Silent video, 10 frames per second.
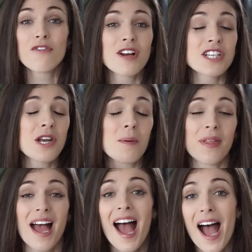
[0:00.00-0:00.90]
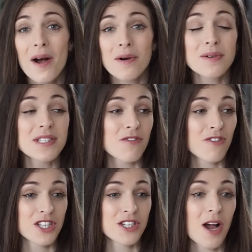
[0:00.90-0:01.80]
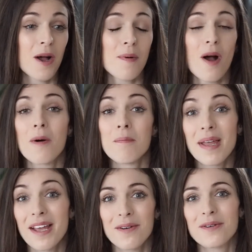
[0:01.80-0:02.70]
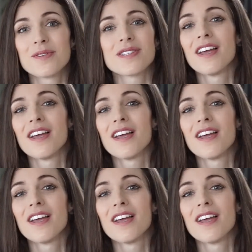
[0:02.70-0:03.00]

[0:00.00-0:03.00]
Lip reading: freshen up the house, freshen up our meals.